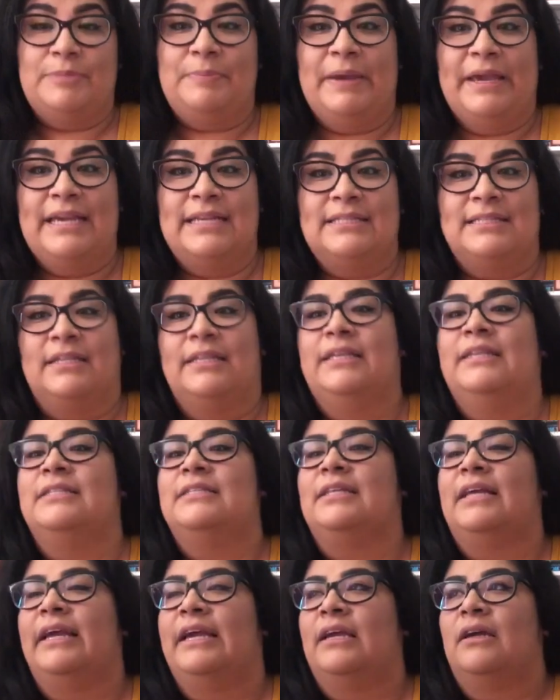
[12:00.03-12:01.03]
space. And
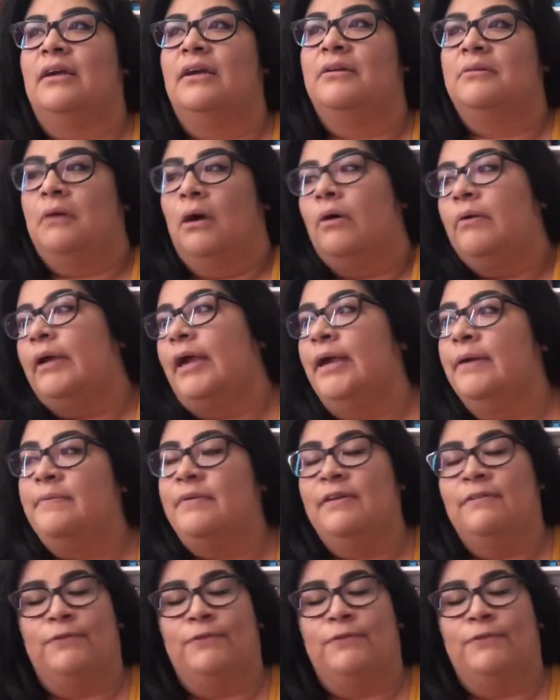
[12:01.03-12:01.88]
he's like, okay,